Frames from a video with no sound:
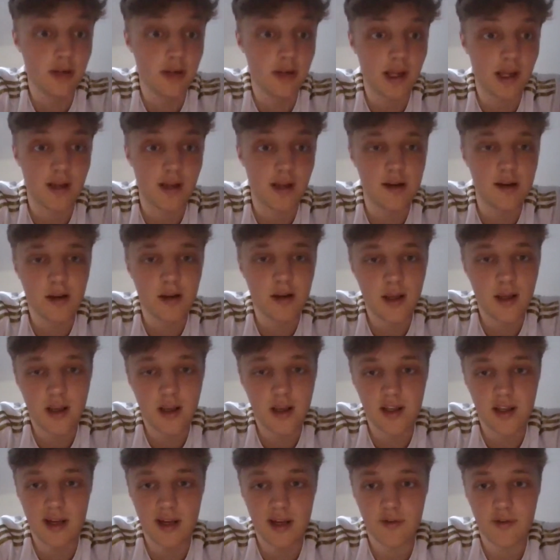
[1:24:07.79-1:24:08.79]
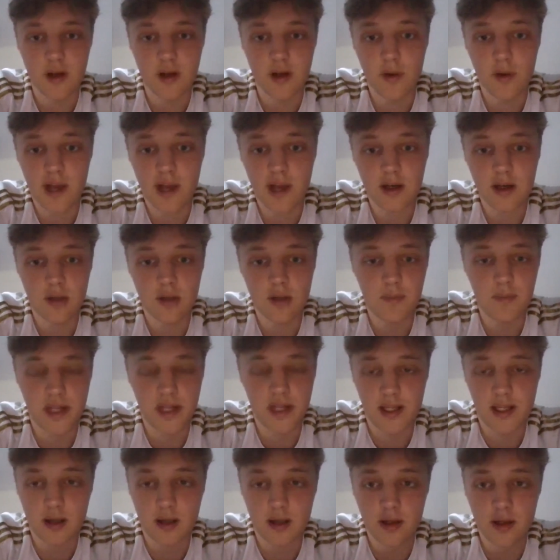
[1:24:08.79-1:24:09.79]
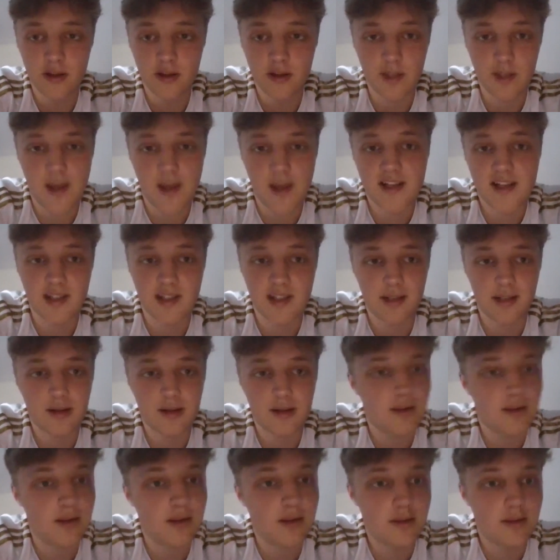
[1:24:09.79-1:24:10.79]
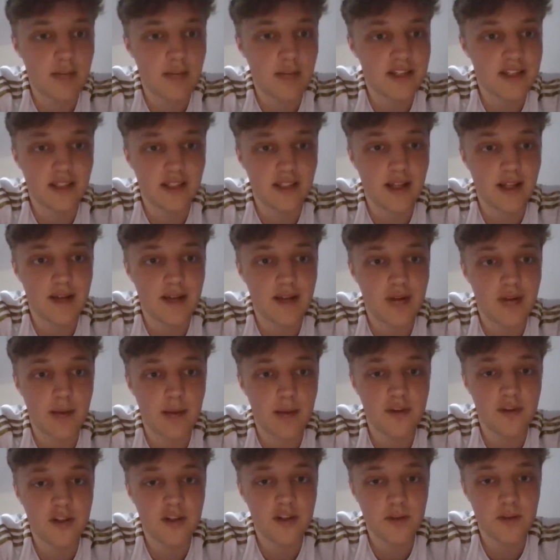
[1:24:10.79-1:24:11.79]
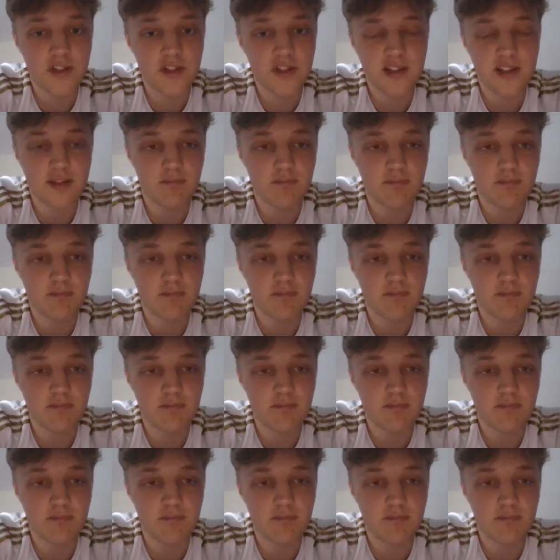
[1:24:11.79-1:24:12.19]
and you never know, that could be the best thing that ever happened to us.